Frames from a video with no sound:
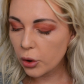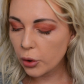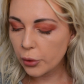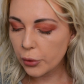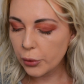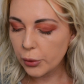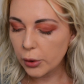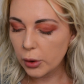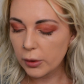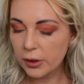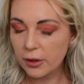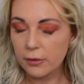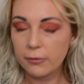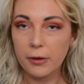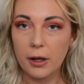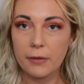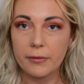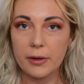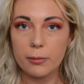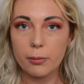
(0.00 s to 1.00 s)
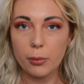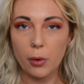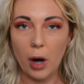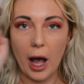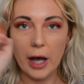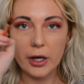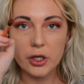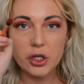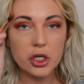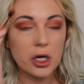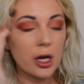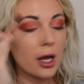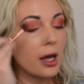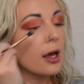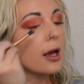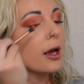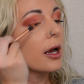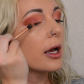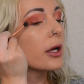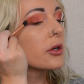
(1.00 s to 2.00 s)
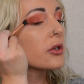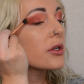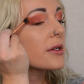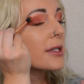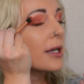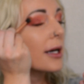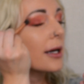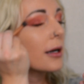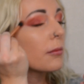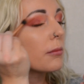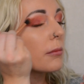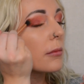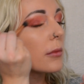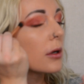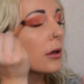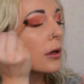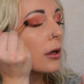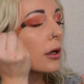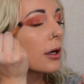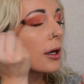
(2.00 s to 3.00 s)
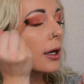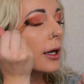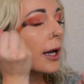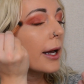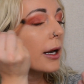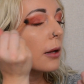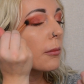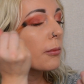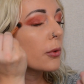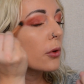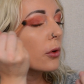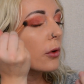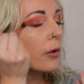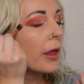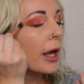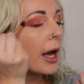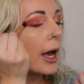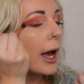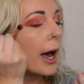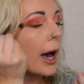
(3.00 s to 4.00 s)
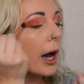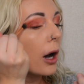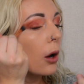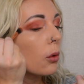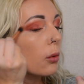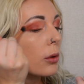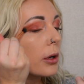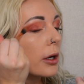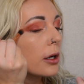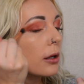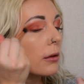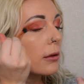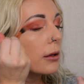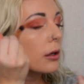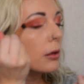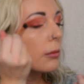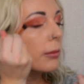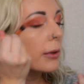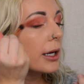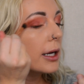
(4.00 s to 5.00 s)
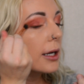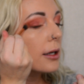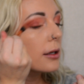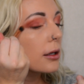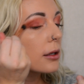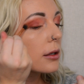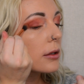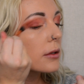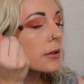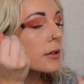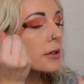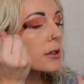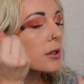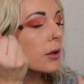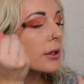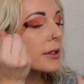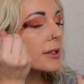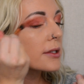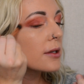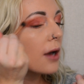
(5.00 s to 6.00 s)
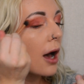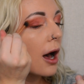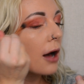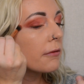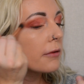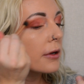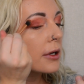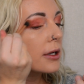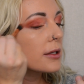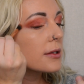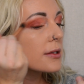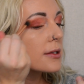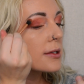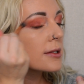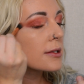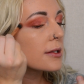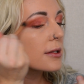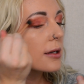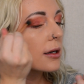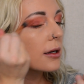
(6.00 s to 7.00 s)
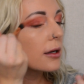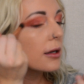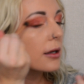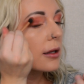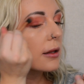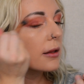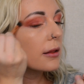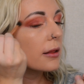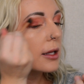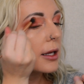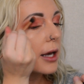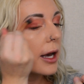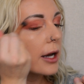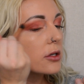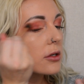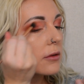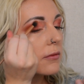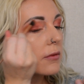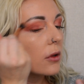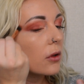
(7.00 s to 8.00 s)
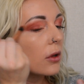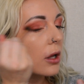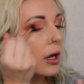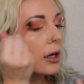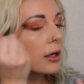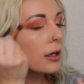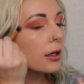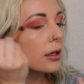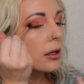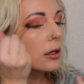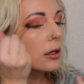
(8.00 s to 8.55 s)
go through with a fluffy brush and just kind of pull that outward a little bit so it softens the edge of the look.